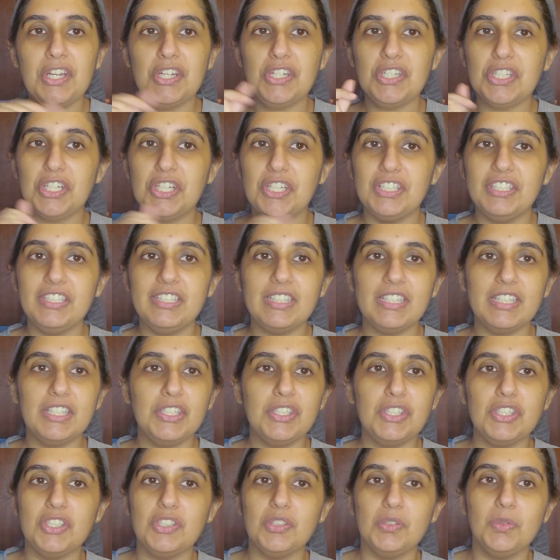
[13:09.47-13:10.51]
turned
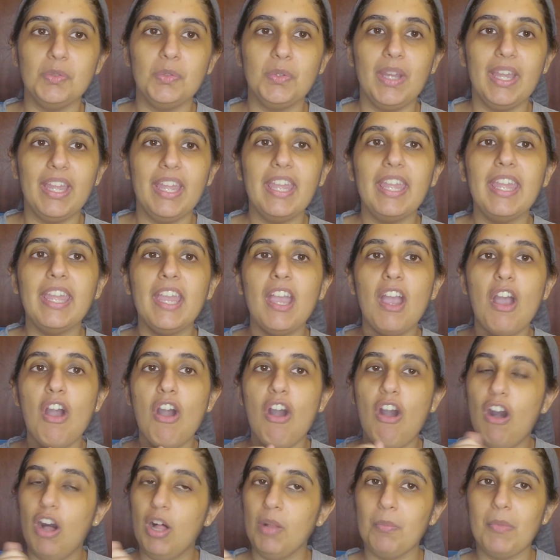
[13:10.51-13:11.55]
into a
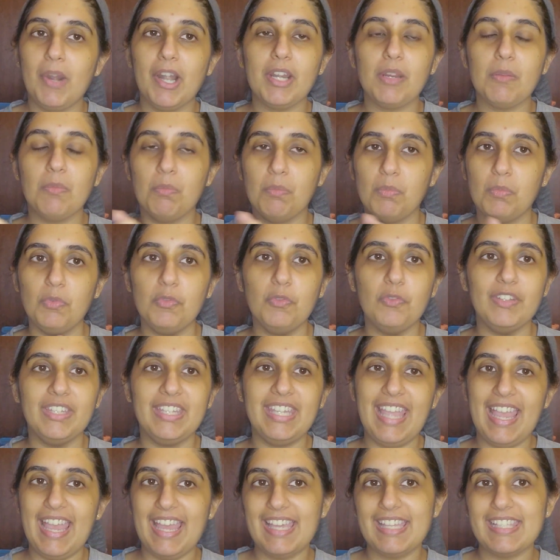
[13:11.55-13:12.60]
Hallmark
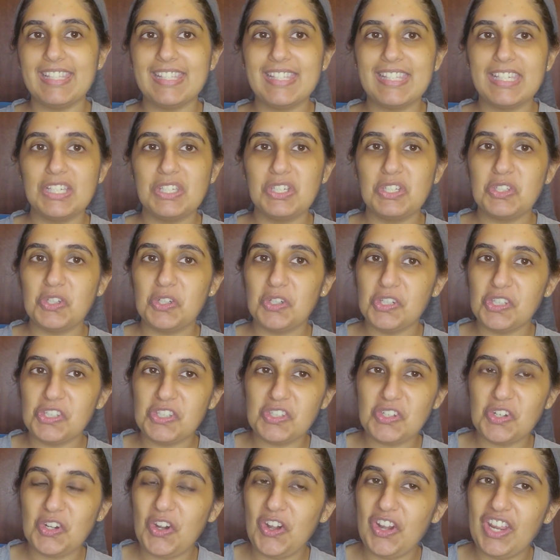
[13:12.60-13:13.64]
movie-esque short
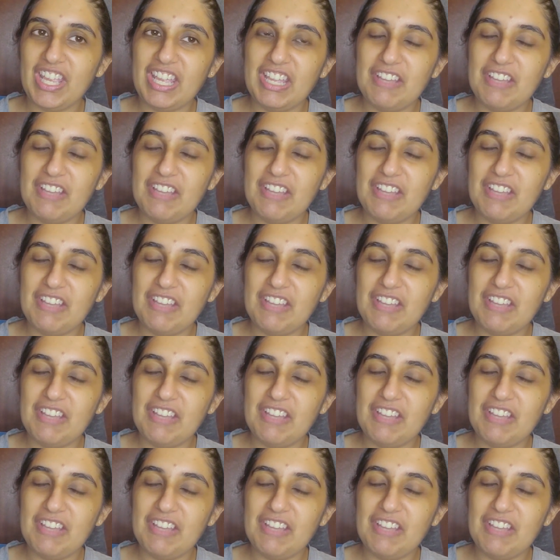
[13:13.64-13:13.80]
story.